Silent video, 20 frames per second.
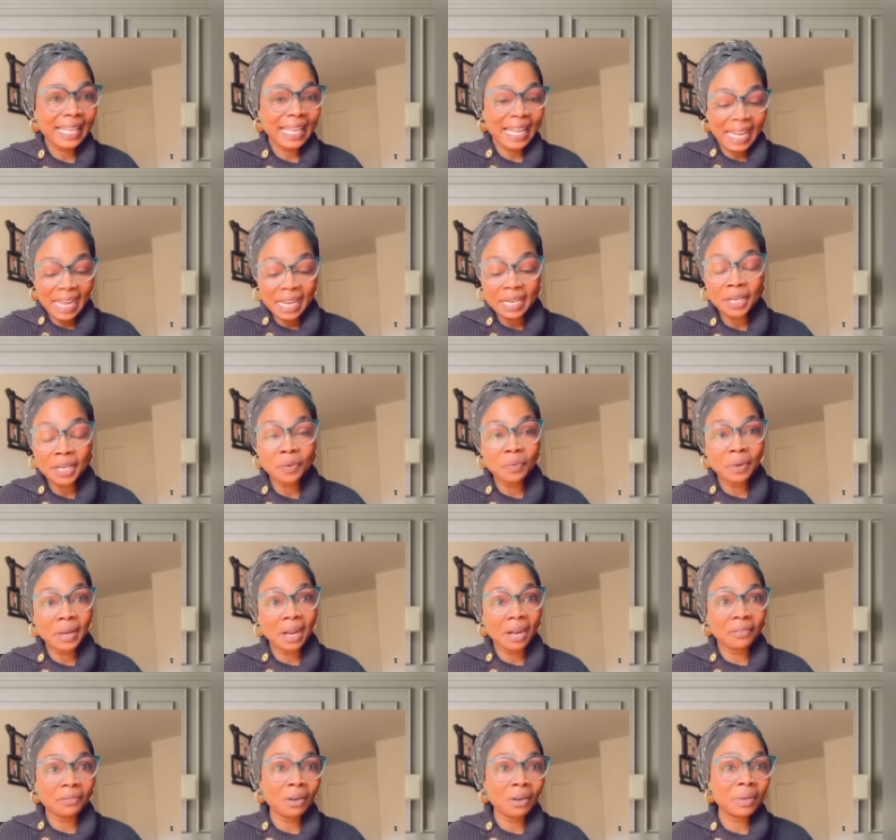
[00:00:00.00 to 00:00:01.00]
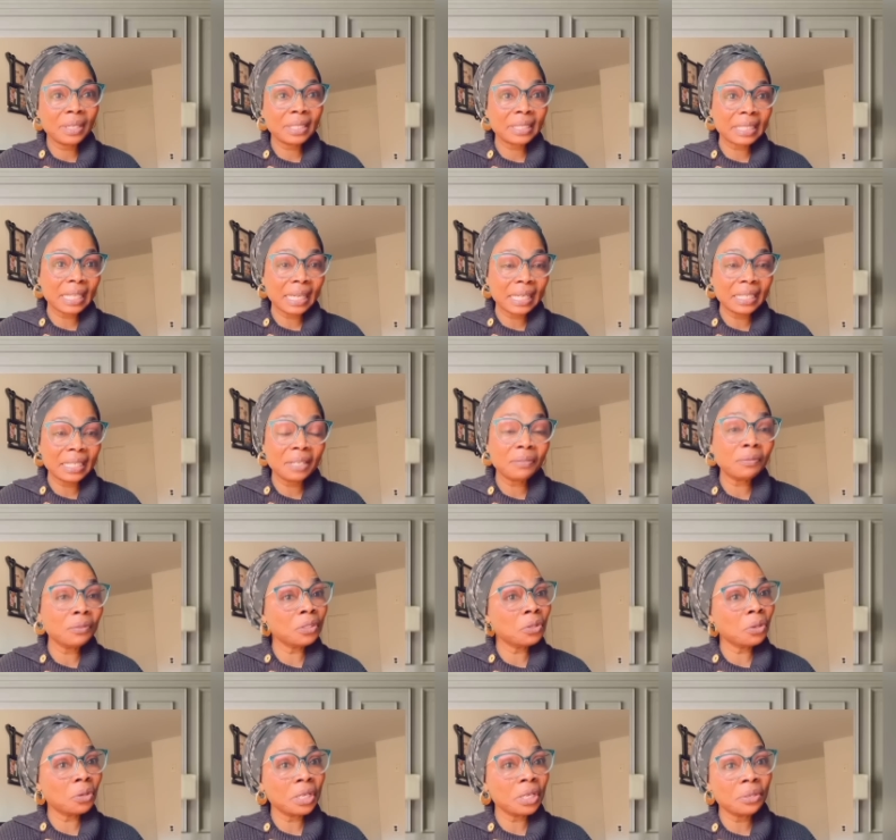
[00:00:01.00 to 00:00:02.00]
Anyway, I've always said,
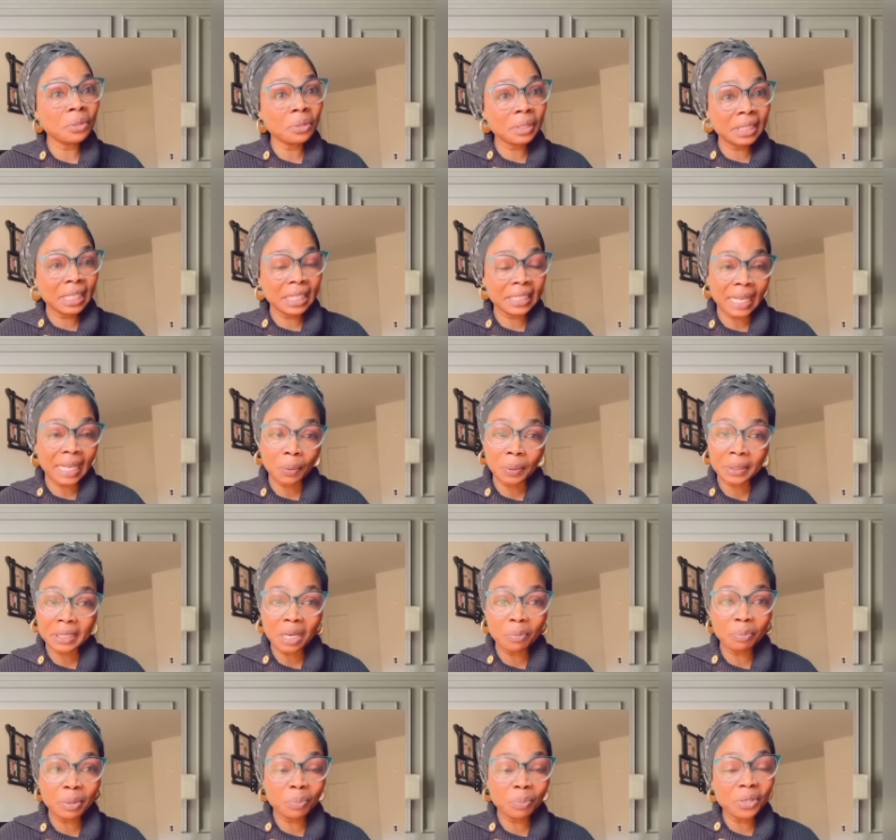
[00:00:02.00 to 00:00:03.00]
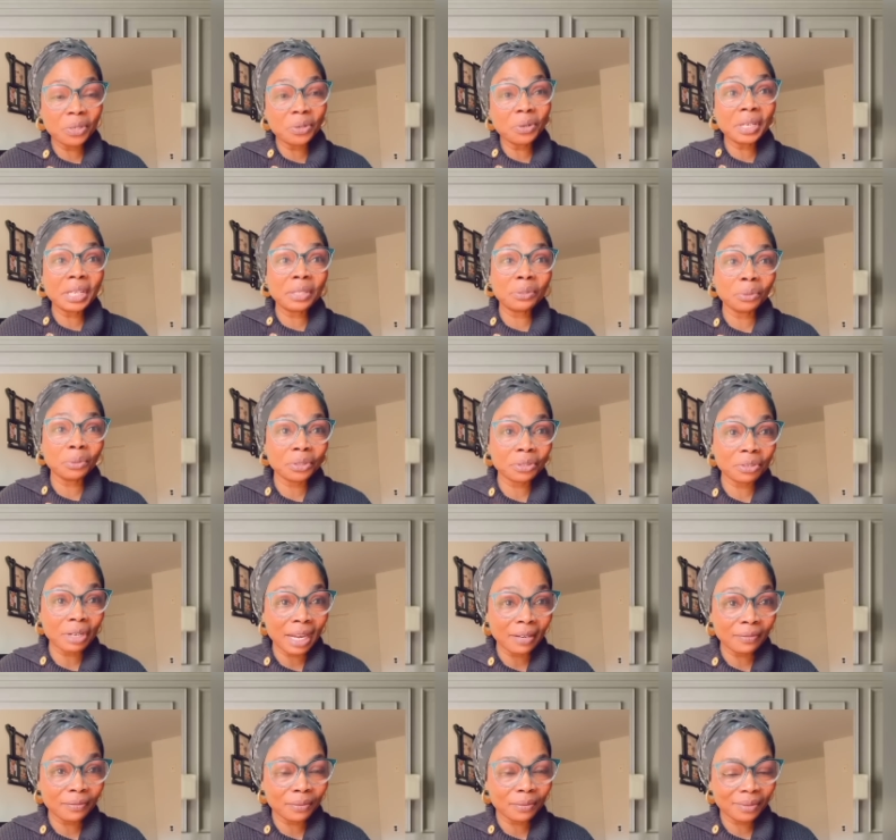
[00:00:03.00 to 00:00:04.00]
even though in those days I would tell people you don't need to
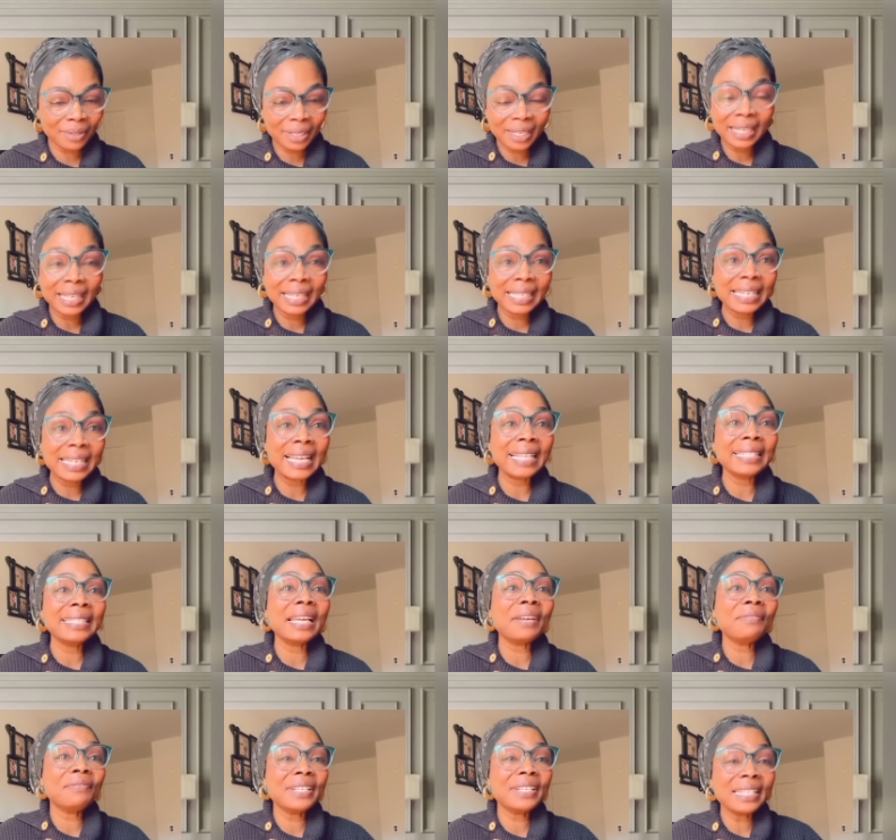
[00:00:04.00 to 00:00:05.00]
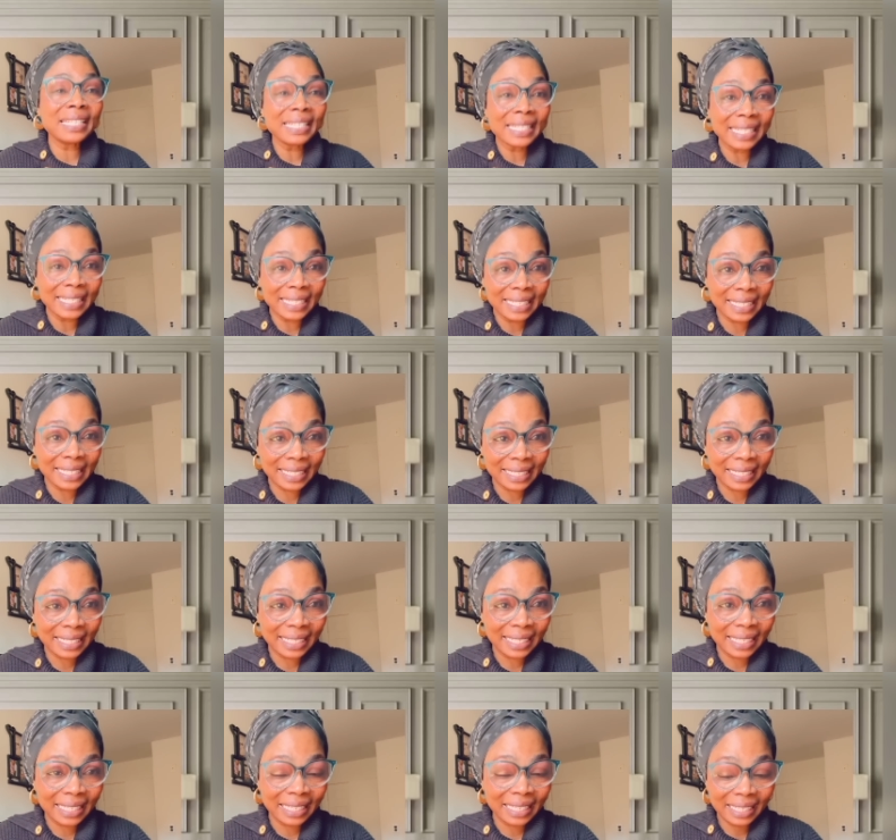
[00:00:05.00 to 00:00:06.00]
travel, there is every need.
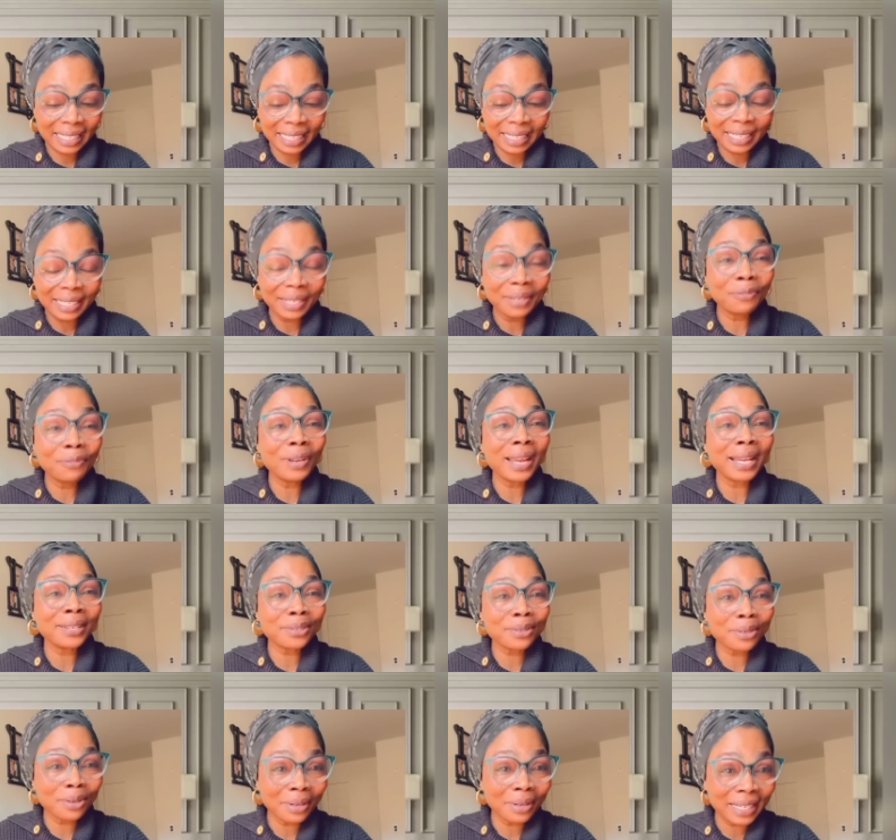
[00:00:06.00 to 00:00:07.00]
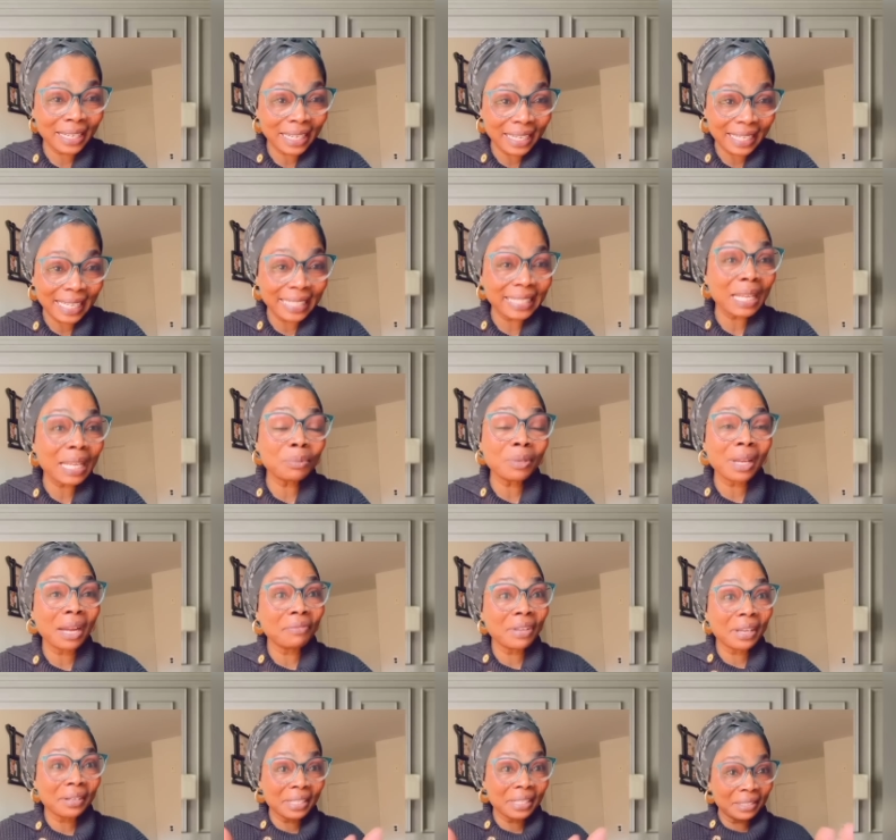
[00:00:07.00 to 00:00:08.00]
If you are struggling, except you are
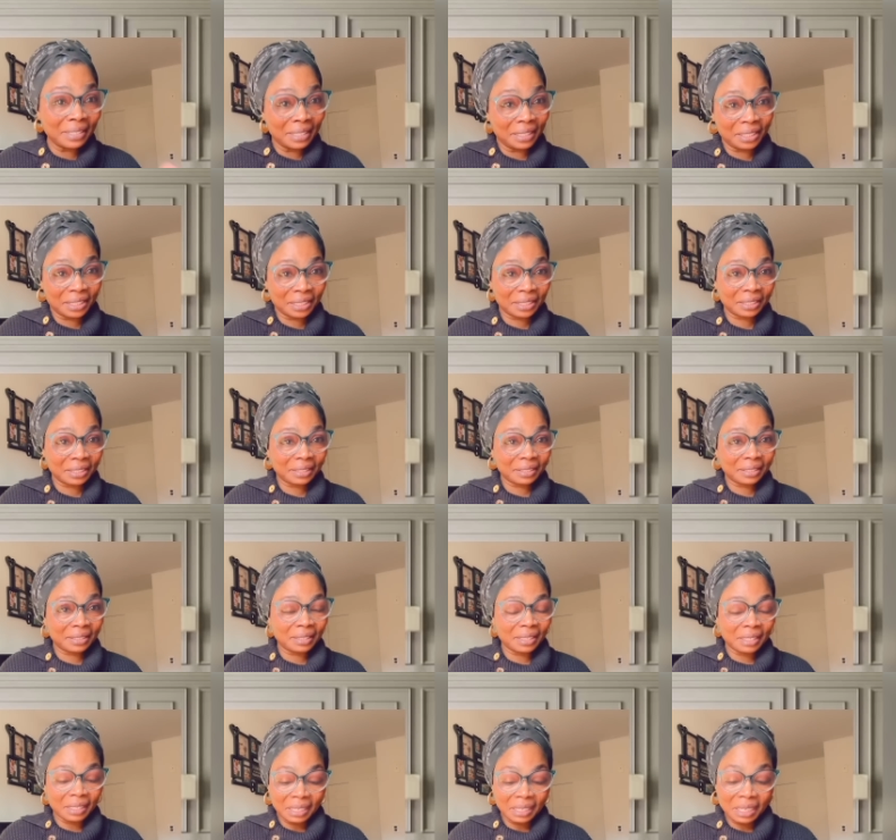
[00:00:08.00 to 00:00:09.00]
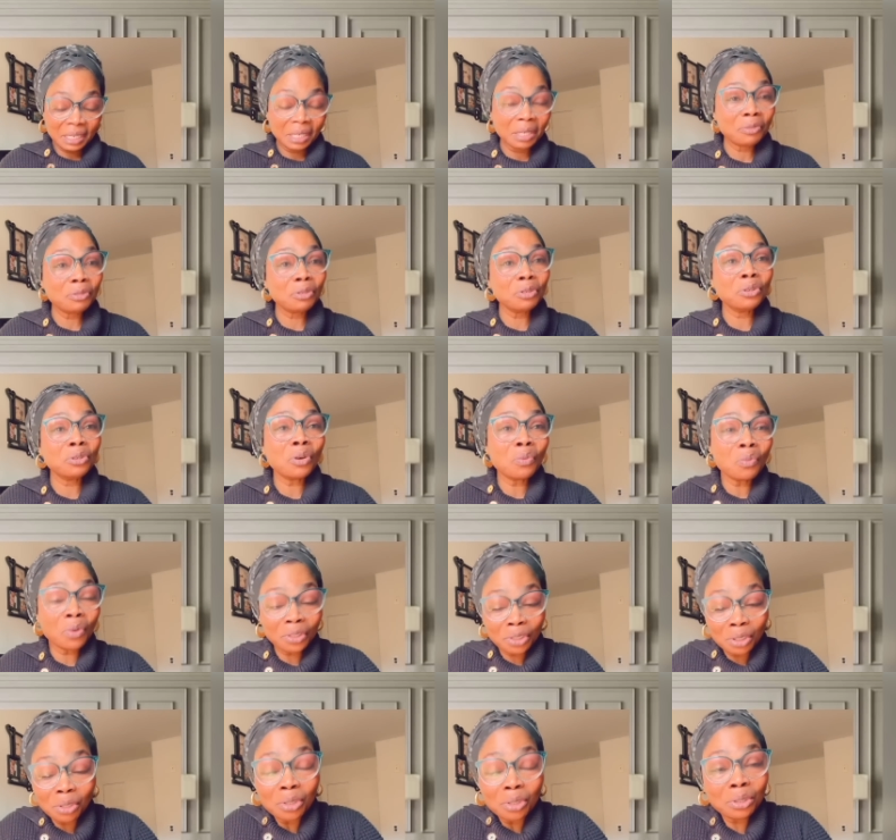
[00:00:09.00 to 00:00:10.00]
very rich, if you don't
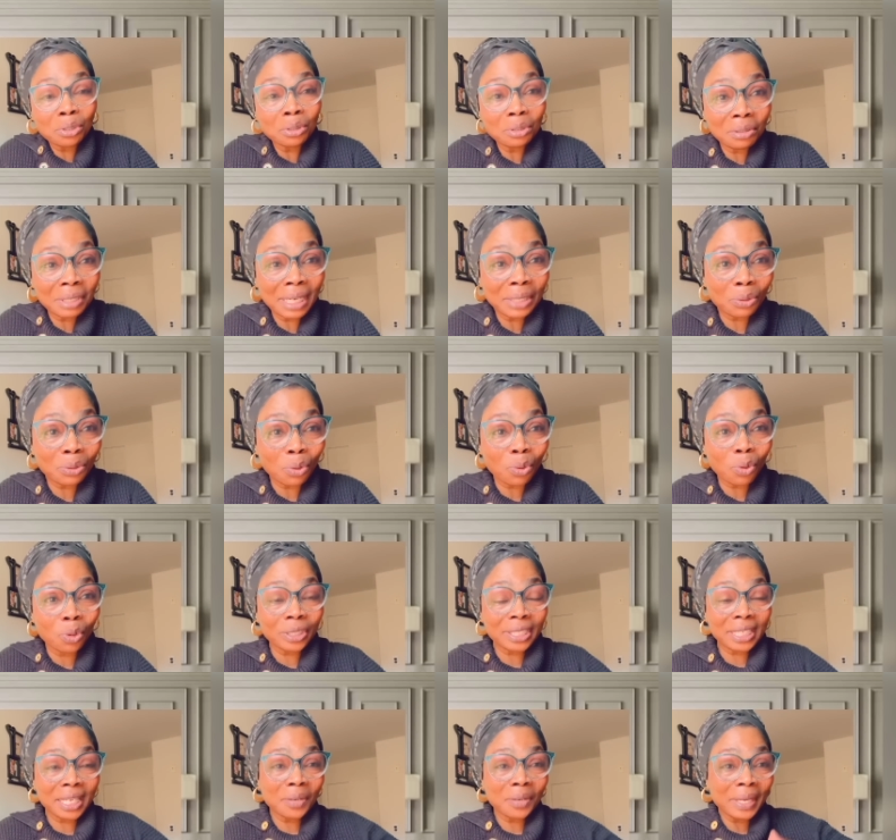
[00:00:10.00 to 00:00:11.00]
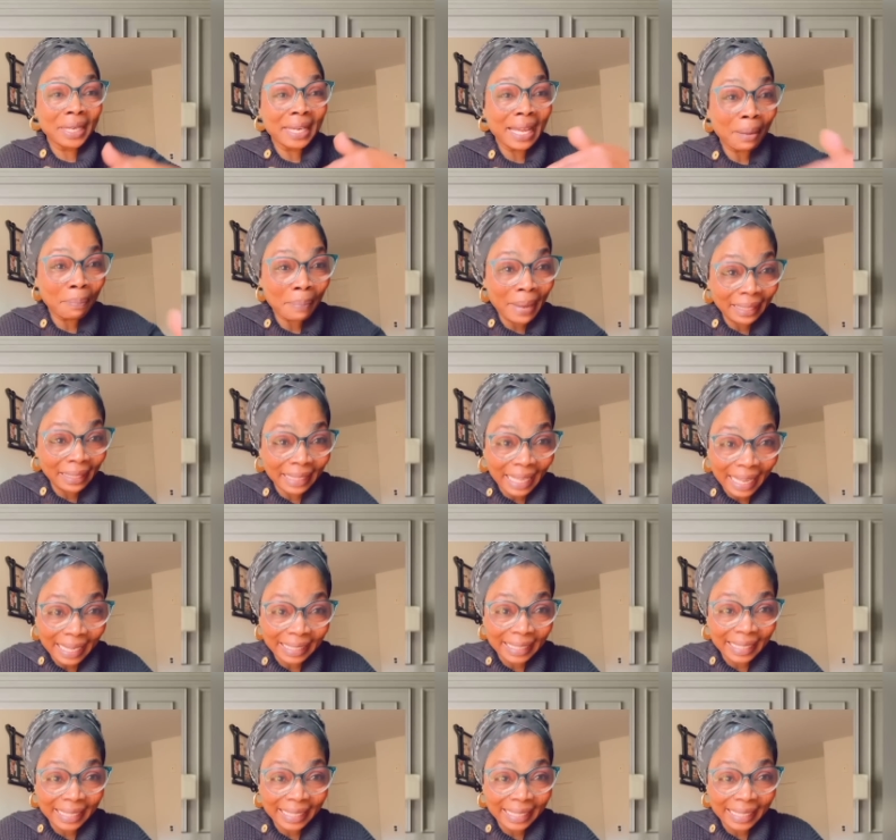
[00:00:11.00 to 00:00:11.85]
want your children to continue in that pattern